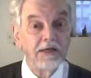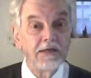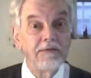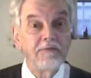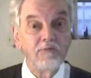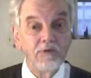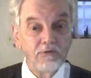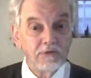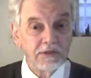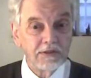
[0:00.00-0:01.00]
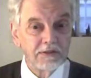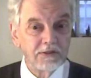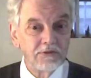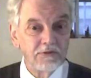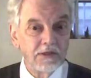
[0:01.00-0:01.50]
uh, wrote
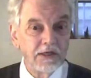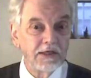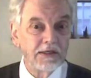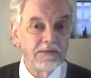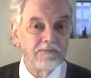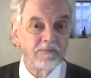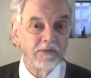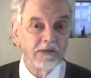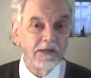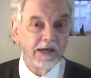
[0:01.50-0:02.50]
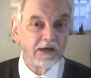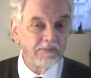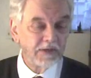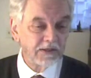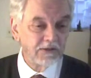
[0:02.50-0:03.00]
to um, the
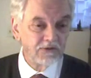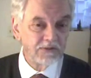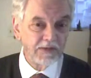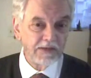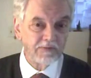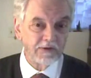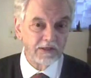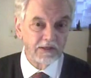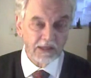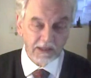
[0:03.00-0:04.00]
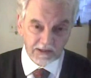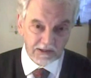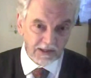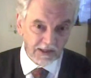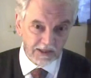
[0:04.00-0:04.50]
Arabic newspaper in
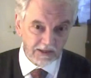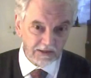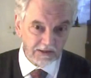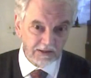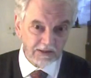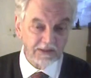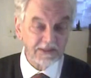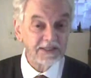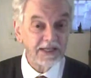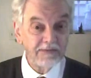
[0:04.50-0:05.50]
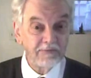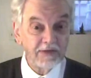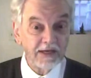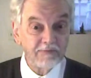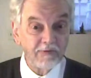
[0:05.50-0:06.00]
London, England, the
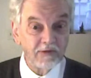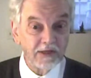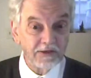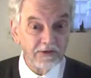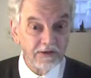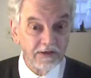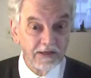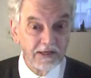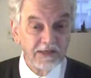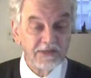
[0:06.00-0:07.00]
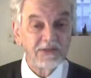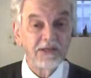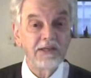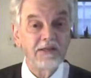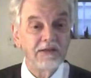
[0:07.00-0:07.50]
same type of letter,
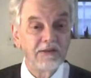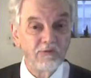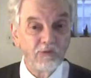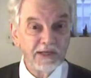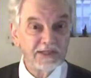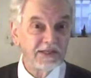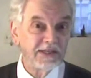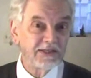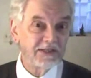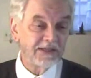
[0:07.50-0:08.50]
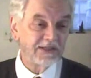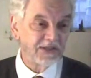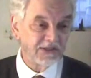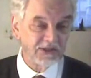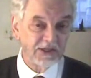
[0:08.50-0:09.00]
saying, The West has
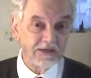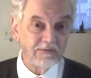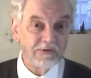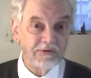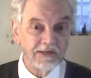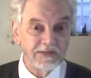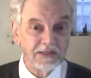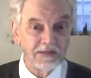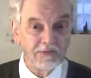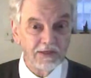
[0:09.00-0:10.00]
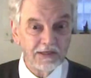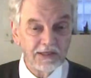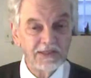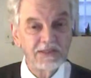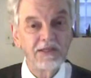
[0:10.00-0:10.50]
done such terrible things in the
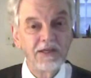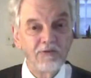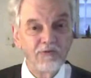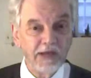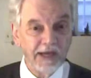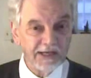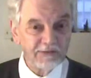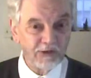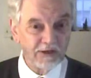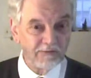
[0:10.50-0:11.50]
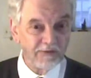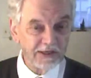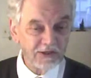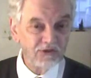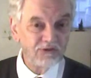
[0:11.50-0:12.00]
Middle East. We, uh, we
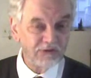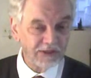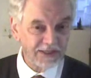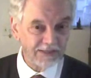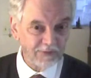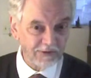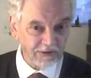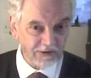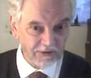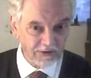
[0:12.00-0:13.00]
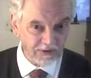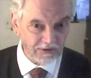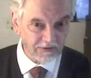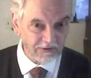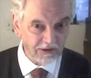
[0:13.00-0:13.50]
invite you to accept the law,
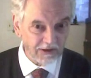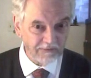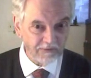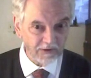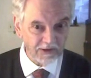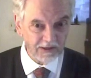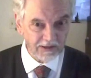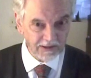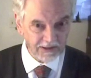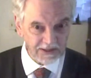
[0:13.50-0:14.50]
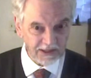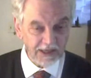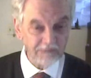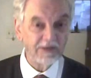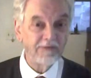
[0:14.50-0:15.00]
the law of uh,
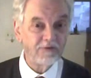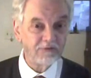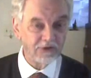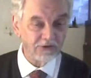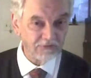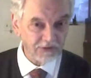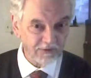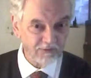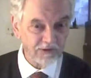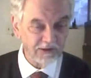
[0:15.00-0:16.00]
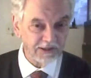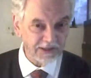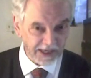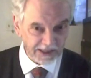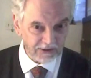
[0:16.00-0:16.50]
Islam. If you don't,
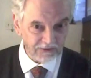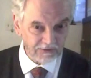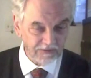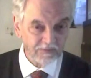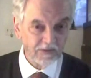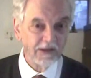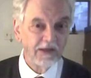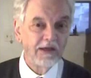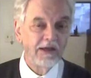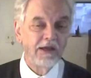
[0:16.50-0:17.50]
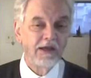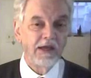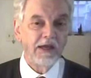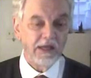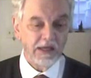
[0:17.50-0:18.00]
we'll attack you
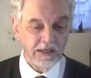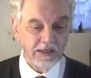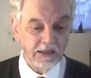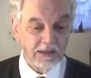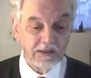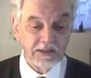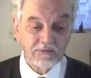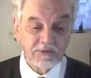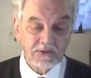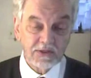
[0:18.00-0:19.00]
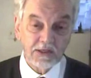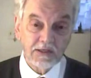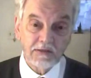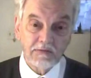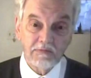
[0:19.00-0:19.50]
and uh, this
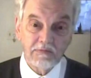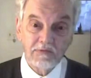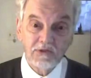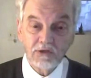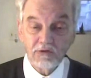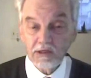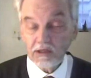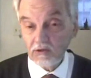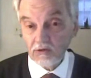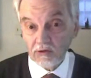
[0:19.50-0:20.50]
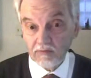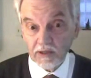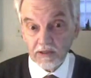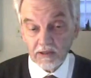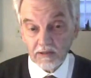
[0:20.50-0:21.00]
was uh, generally
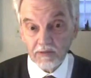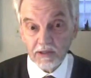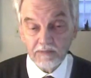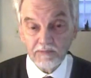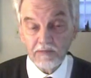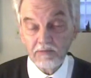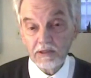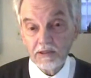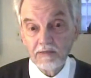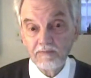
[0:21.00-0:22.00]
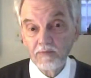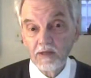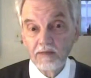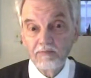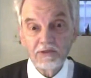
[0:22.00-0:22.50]
ignored by the by the public.
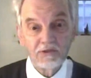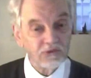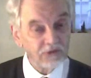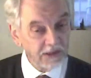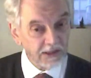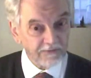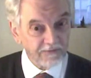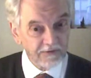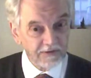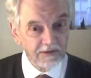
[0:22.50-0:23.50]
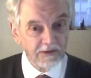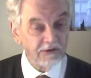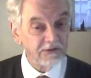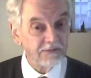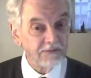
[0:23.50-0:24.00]
But sure enough,
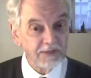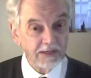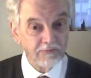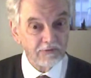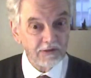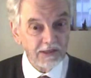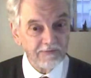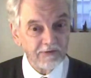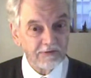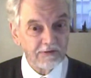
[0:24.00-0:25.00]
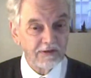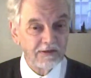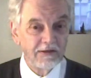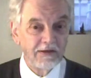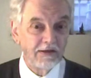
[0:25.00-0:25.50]
on September 11th,
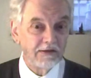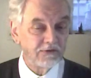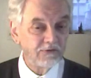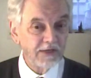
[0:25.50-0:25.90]
uh,